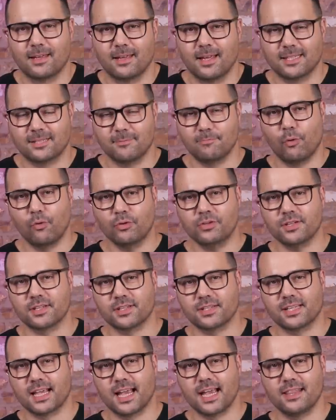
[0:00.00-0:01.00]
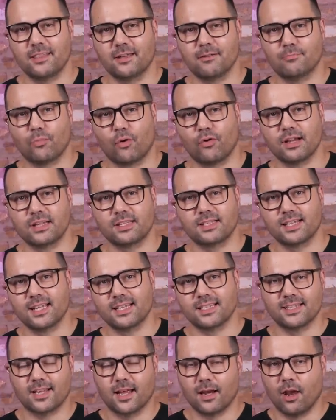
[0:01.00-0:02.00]
It's important to say that Maurice
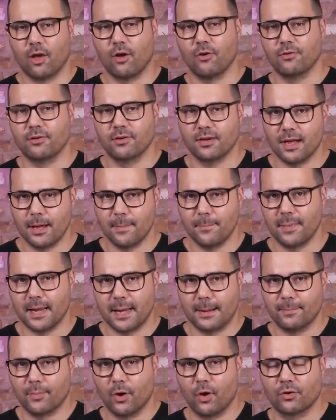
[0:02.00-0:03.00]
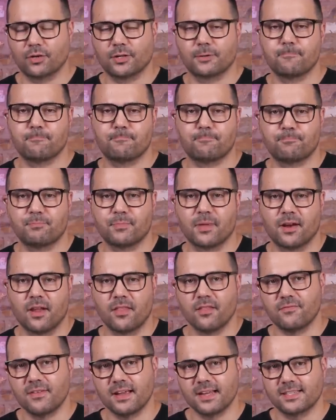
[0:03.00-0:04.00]
isn't alone in being blocked.
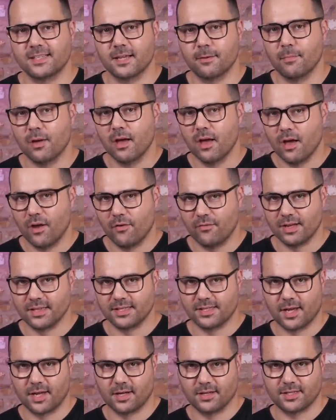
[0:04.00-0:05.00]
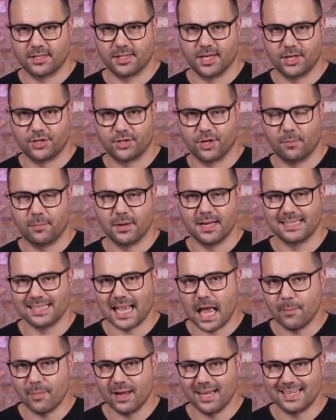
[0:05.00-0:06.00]
Another victim of an internal stitch up is
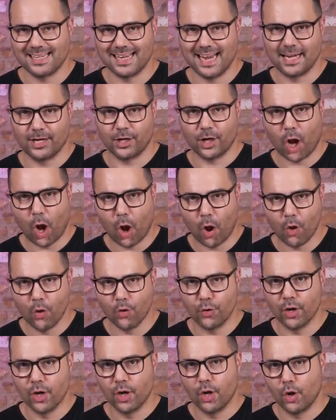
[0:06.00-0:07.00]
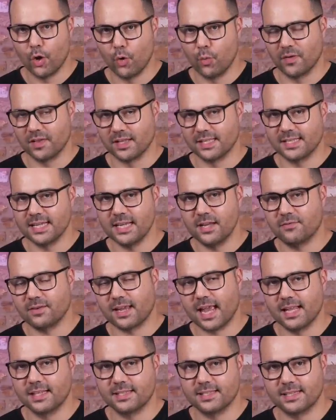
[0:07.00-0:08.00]
Emma Dent Coad, who won the seat of
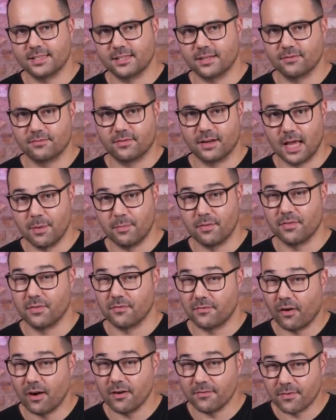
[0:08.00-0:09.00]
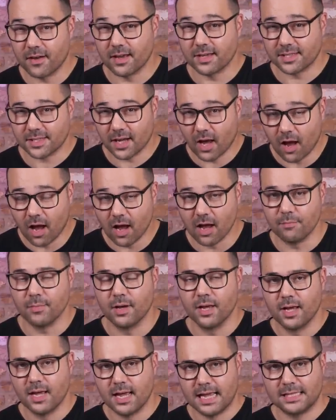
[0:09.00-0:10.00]
Kensington for Labour for the very first time
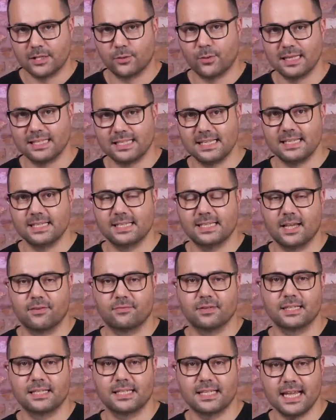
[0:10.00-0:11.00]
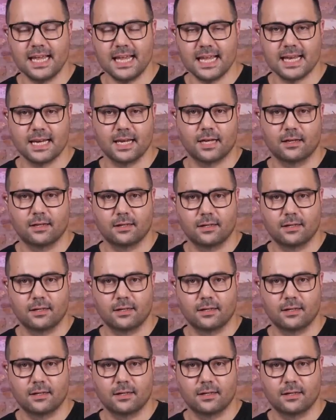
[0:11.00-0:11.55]
in 2017.